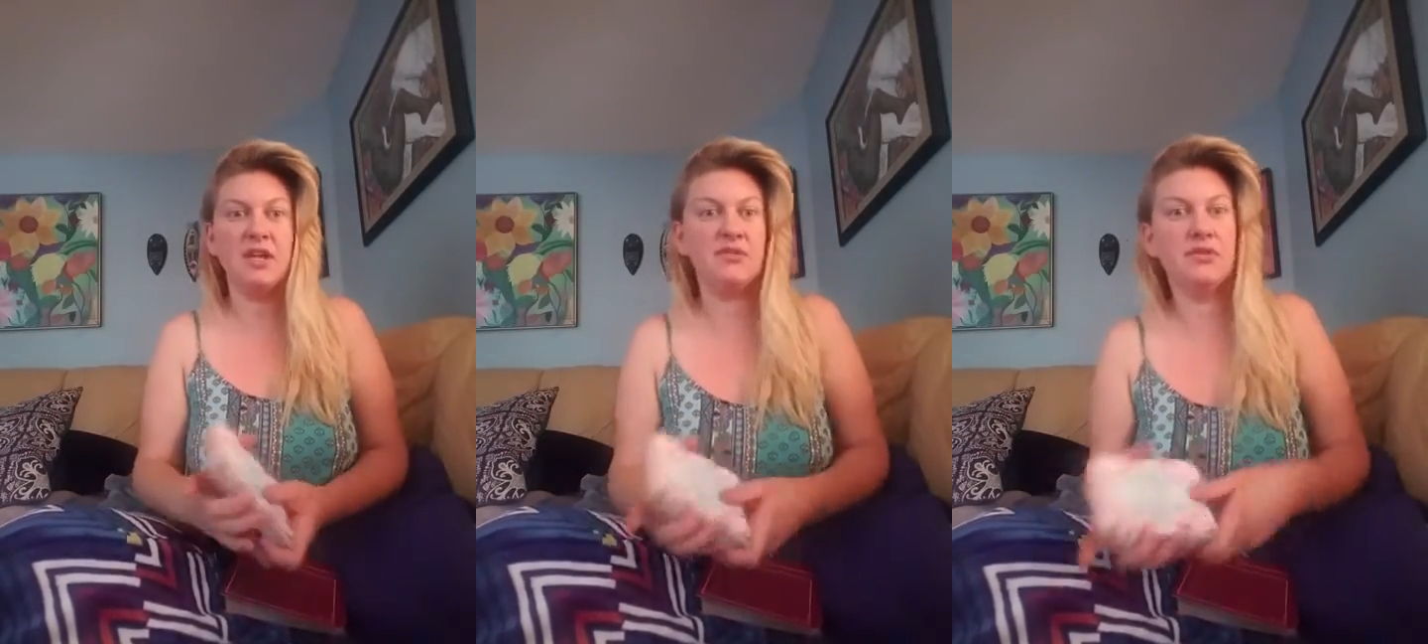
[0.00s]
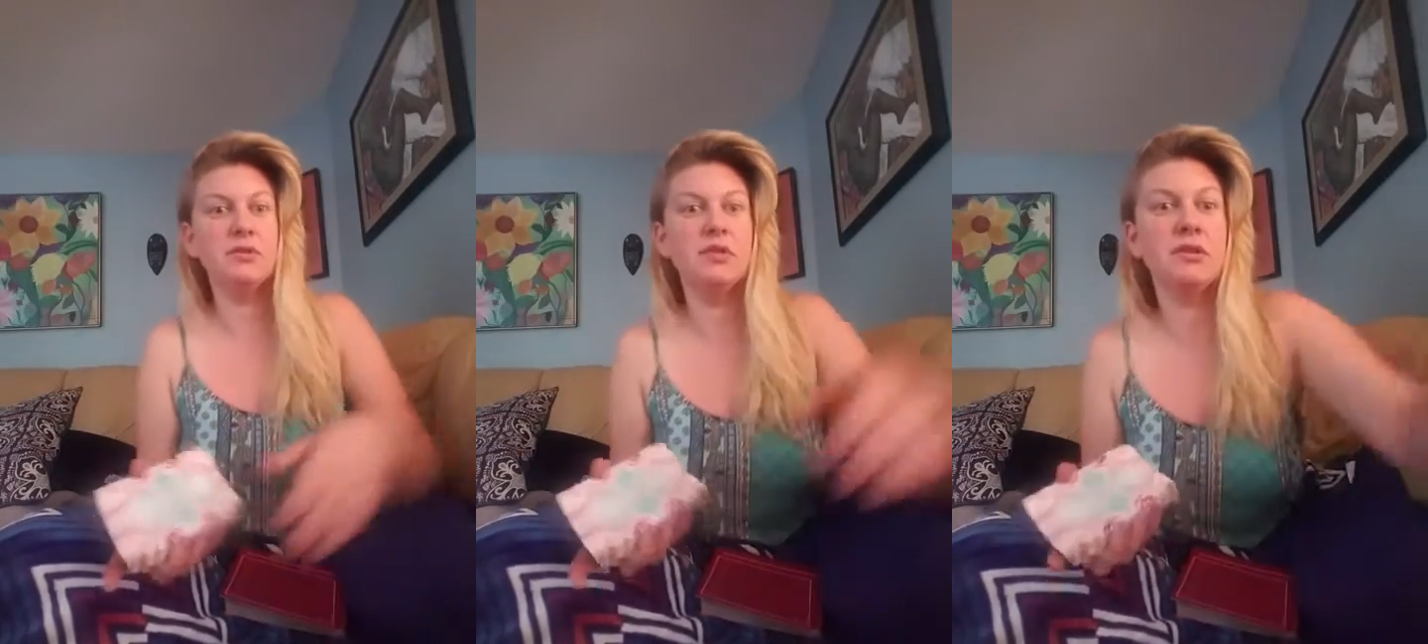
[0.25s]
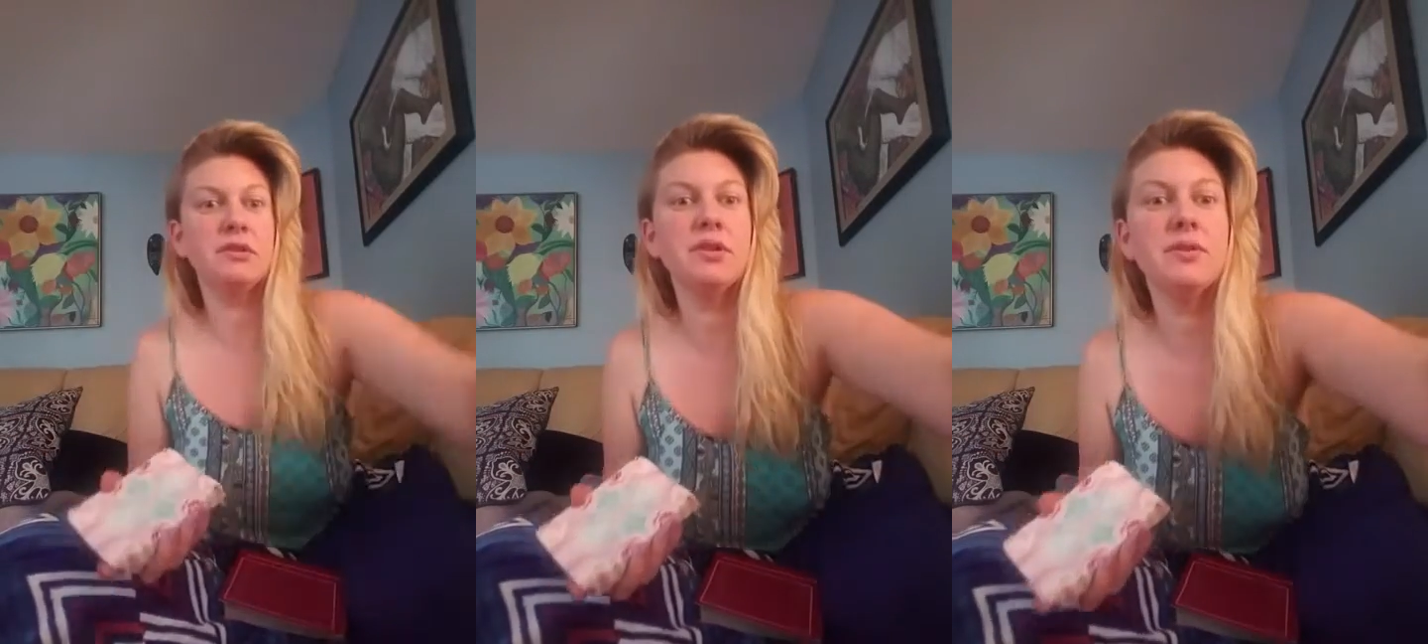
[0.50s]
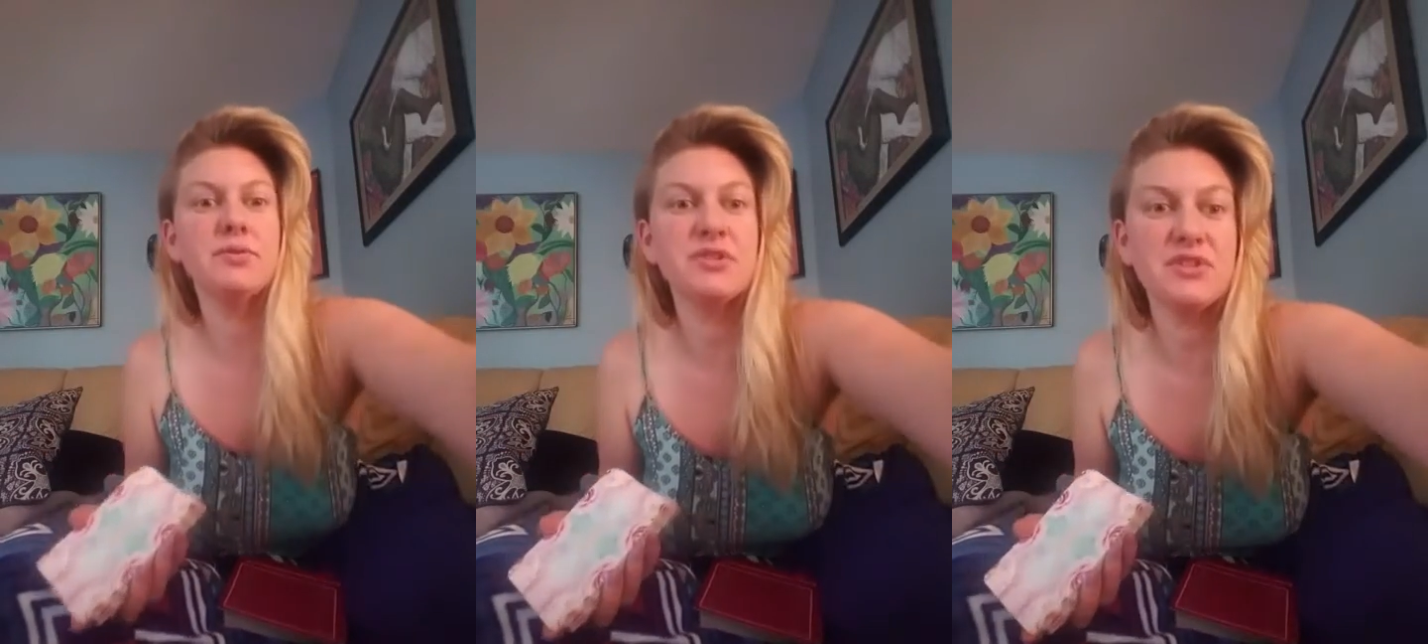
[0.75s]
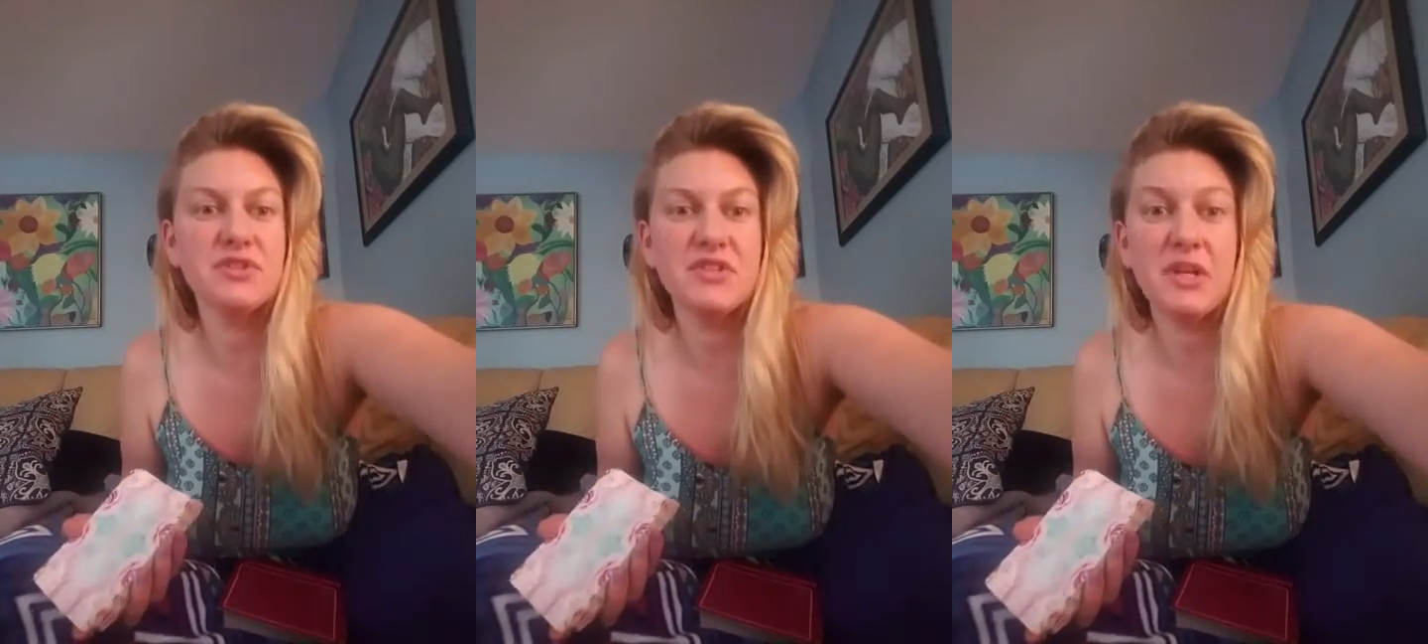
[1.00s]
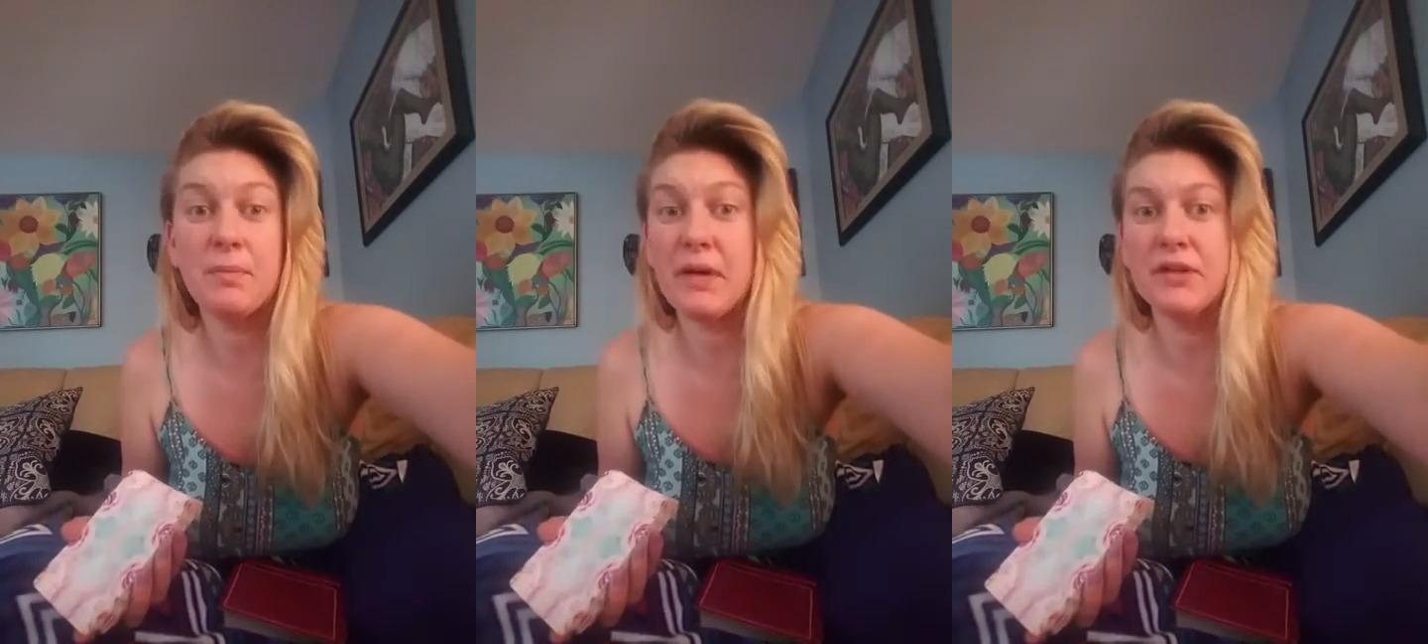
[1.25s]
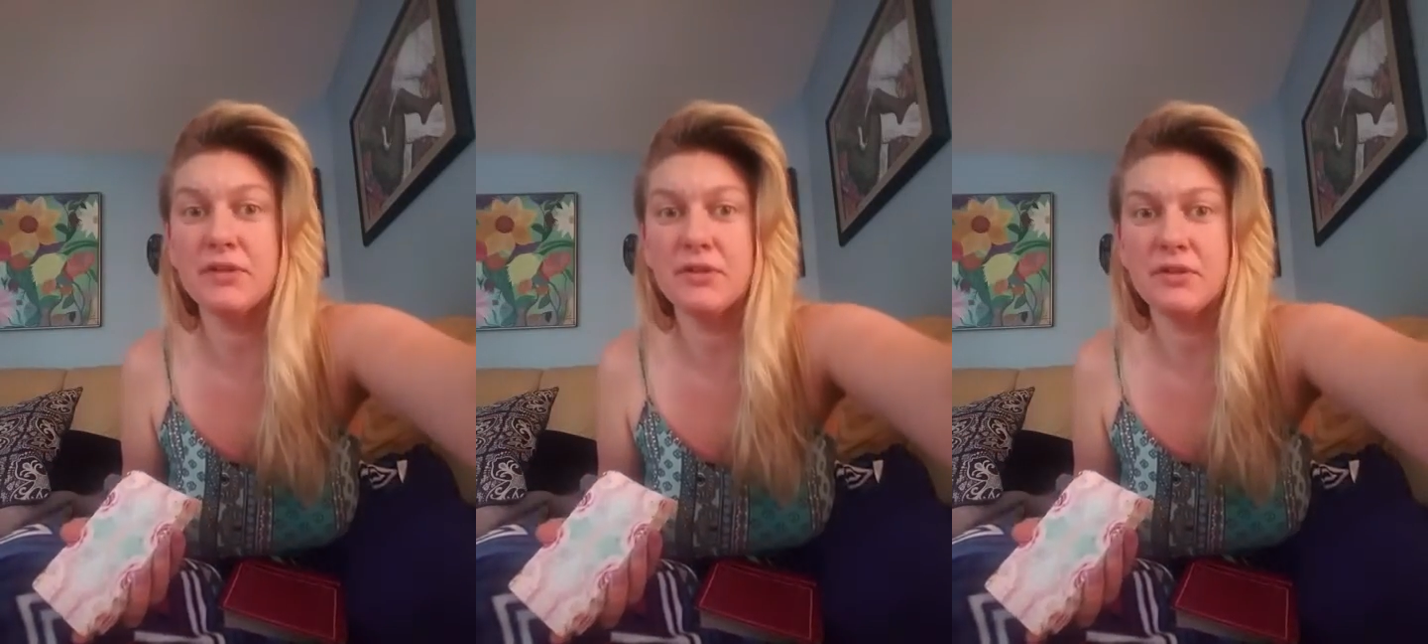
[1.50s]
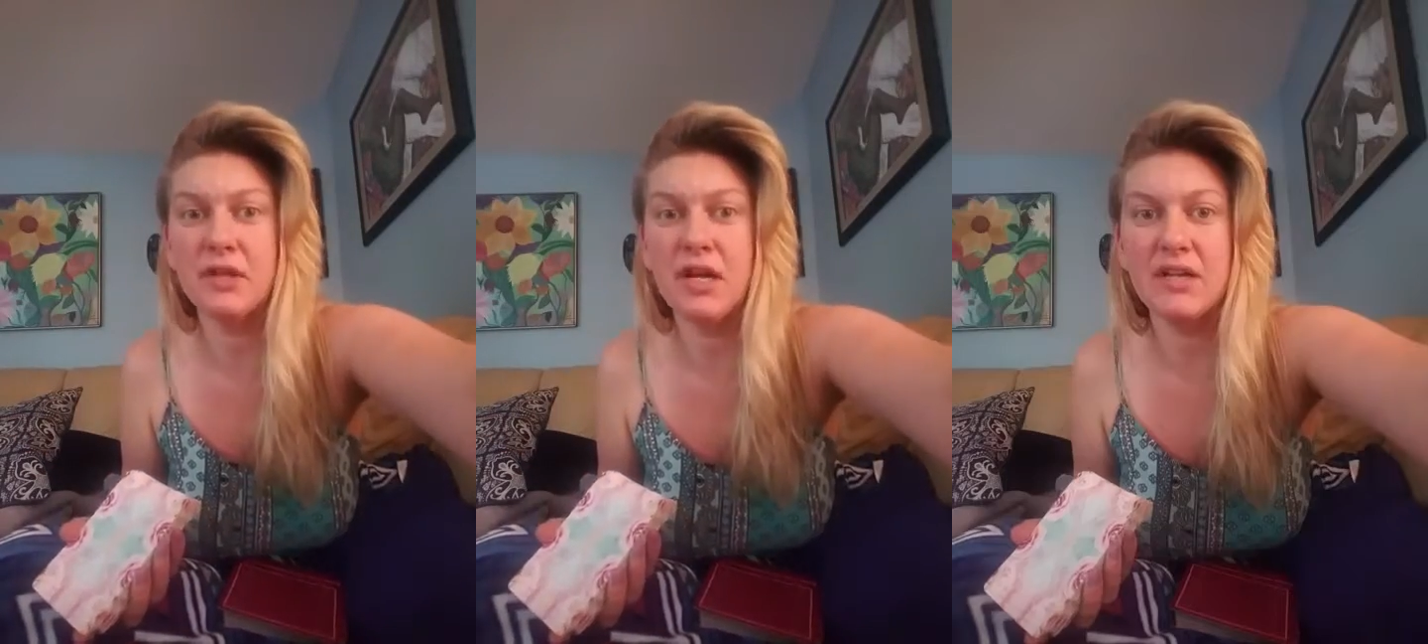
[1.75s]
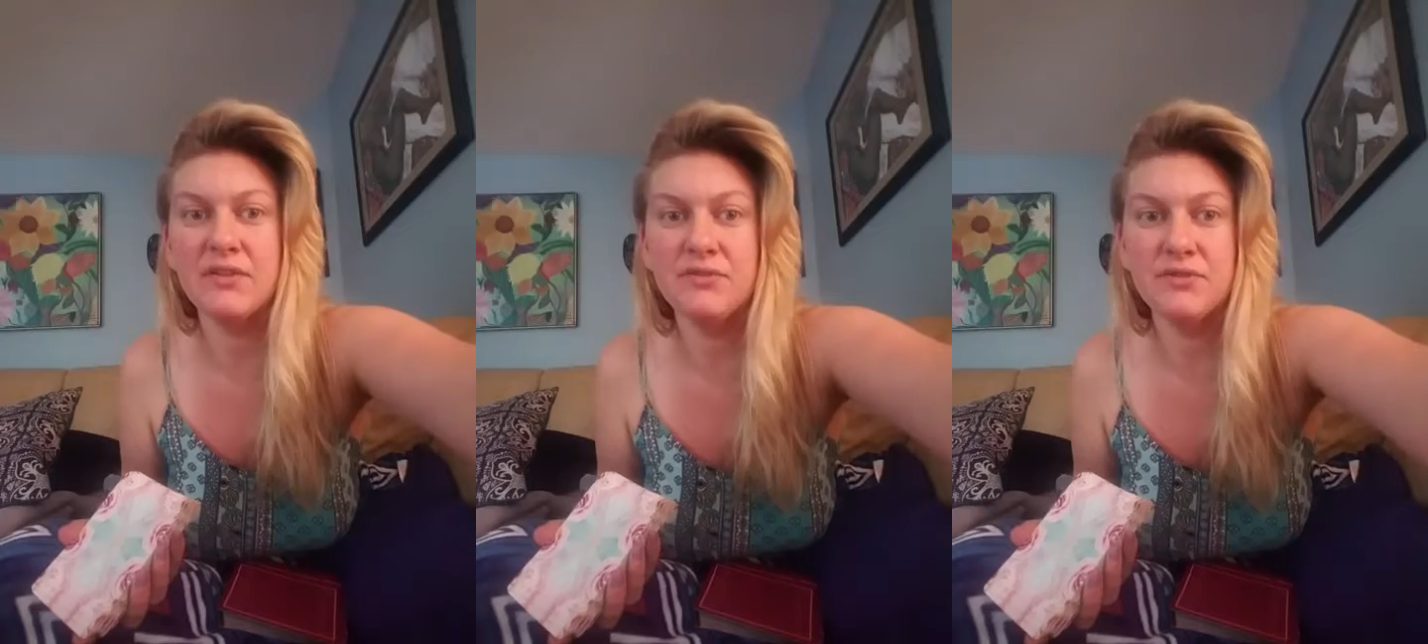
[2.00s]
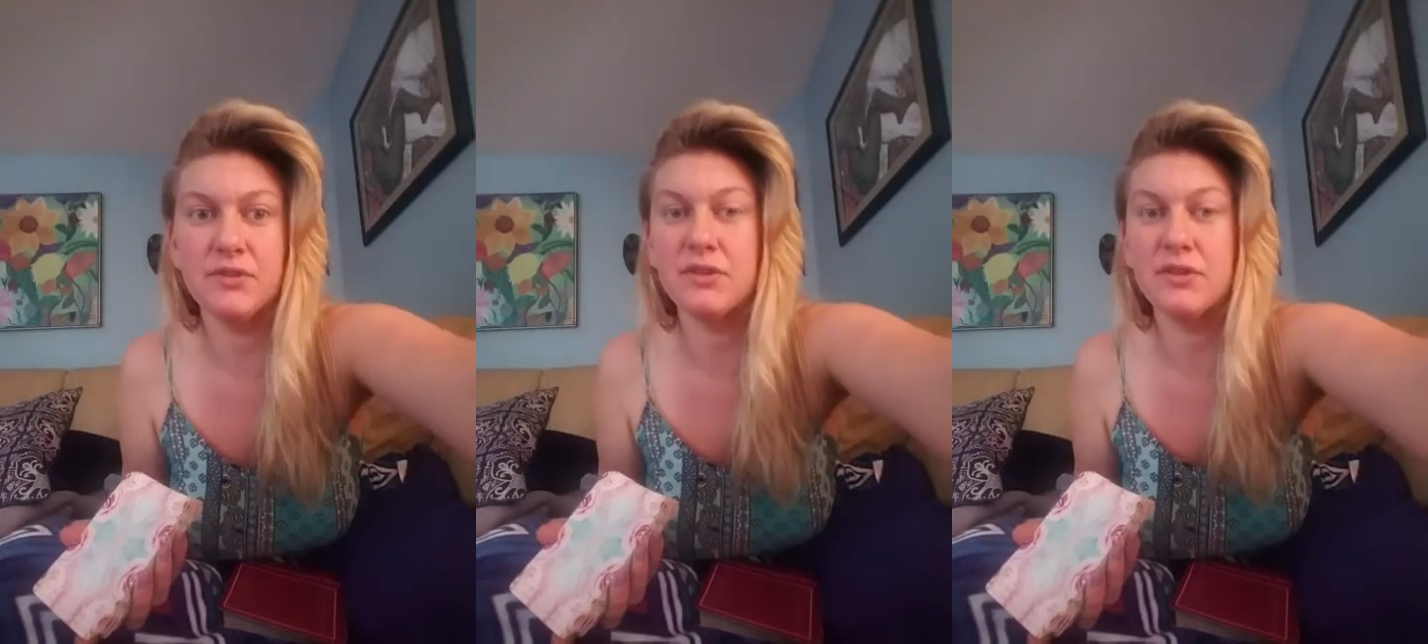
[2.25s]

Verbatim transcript: if you literally would just step out of their life,